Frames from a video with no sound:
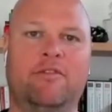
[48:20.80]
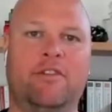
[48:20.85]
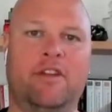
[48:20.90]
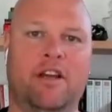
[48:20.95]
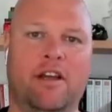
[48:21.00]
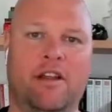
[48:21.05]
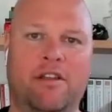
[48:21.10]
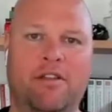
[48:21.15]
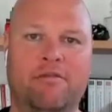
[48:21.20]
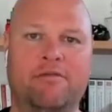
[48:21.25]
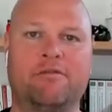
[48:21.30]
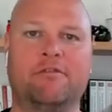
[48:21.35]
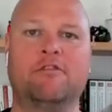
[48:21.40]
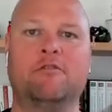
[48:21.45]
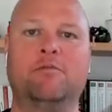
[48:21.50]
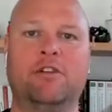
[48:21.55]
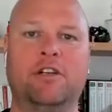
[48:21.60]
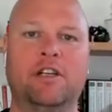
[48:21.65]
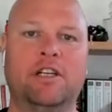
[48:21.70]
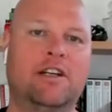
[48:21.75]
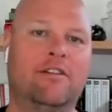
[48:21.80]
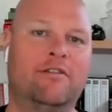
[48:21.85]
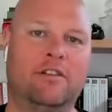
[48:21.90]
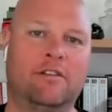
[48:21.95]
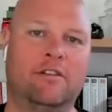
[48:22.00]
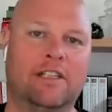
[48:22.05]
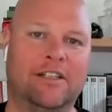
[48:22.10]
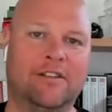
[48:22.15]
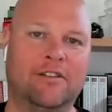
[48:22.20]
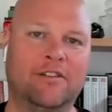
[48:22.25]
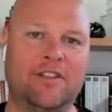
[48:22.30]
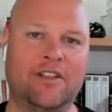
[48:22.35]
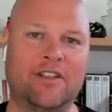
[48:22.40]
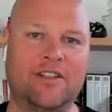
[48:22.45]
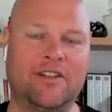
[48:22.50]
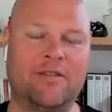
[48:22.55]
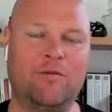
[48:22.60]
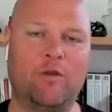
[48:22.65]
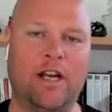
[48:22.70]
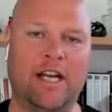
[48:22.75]
the throughput of the legal
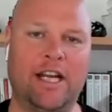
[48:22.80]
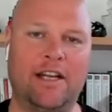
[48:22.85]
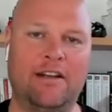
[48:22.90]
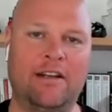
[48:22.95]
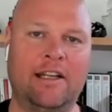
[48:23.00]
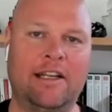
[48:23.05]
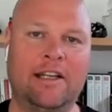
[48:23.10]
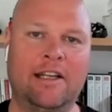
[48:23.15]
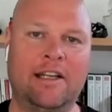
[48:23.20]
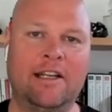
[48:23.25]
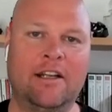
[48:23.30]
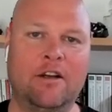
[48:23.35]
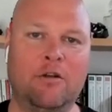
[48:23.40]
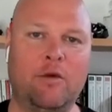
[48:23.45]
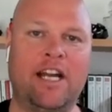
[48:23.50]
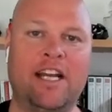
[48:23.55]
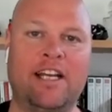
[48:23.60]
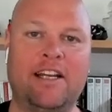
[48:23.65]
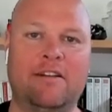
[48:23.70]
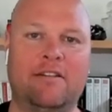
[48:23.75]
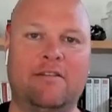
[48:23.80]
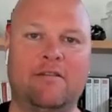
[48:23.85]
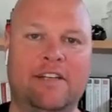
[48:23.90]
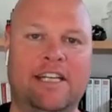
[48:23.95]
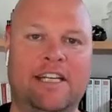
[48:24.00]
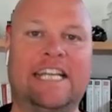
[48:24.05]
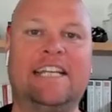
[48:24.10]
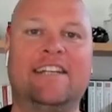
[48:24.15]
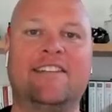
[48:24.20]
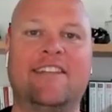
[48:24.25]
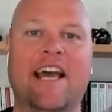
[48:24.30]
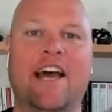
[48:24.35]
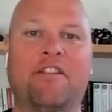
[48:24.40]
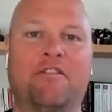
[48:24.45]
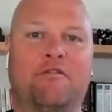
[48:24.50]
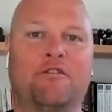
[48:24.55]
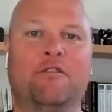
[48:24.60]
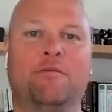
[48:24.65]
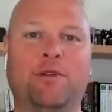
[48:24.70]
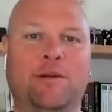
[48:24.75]
system when it needs that
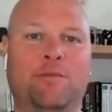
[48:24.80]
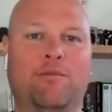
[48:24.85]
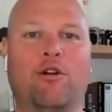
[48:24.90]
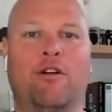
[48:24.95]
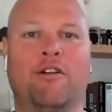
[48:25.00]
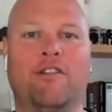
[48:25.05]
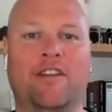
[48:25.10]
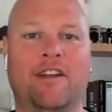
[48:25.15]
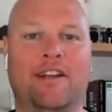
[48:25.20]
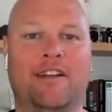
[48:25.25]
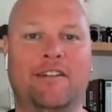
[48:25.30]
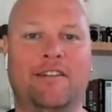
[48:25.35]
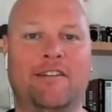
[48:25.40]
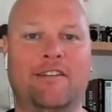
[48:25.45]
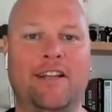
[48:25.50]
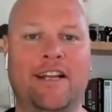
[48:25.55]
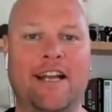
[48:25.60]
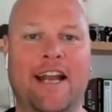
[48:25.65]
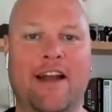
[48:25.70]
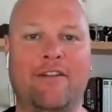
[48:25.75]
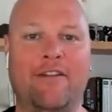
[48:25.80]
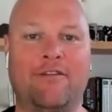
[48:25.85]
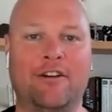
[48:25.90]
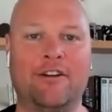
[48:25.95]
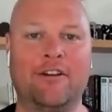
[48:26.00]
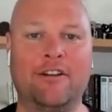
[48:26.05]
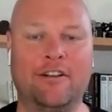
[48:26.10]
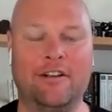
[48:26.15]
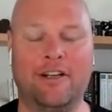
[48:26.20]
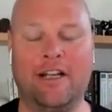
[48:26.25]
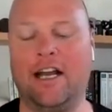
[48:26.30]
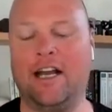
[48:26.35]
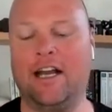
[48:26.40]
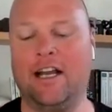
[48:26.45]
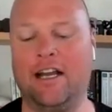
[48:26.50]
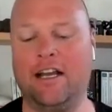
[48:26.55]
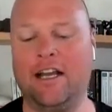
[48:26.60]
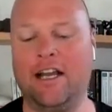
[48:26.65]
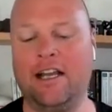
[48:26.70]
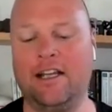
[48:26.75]
throughput more than ever.
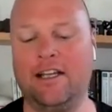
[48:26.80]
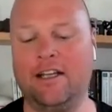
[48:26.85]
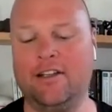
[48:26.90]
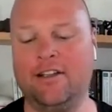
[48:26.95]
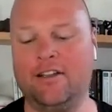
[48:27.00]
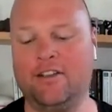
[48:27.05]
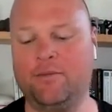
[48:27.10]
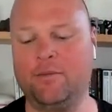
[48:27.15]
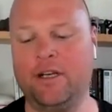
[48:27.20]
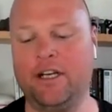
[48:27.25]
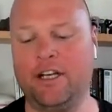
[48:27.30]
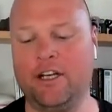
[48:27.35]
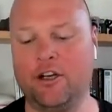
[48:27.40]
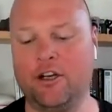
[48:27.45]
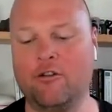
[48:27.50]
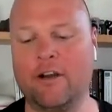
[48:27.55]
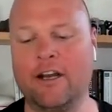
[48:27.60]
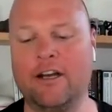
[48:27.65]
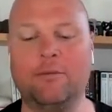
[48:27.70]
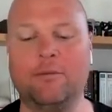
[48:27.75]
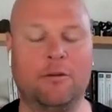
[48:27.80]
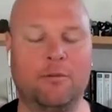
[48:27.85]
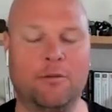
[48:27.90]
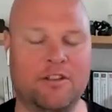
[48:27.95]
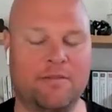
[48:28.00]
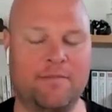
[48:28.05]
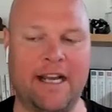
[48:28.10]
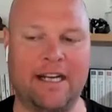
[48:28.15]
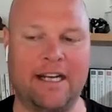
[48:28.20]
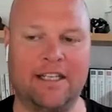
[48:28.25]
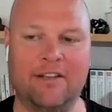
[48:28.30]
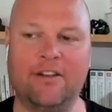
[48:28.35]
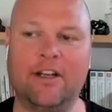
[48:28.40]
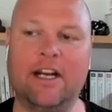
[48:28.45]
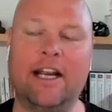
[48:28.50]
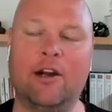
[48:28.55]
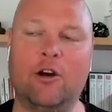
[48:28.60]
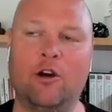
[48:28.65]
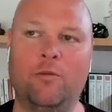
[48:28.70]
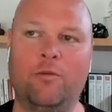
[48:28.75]
It has been an incredible perspective, and
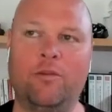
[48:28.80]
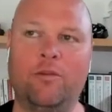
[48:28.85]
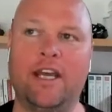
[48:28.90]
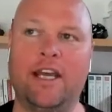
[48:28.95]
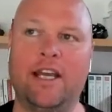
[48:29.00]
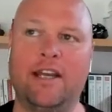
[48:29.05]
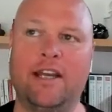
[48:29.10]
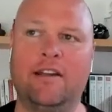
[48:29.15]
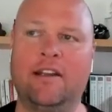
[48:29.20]
I hope that